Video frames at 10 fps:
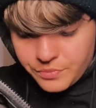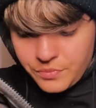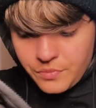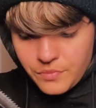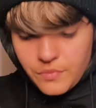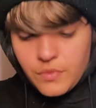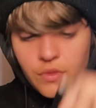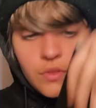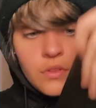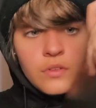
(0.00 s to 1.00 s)

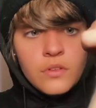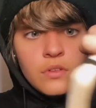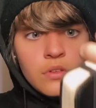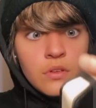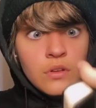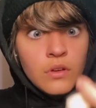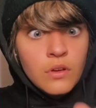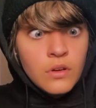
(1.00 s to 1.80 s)
[no speech]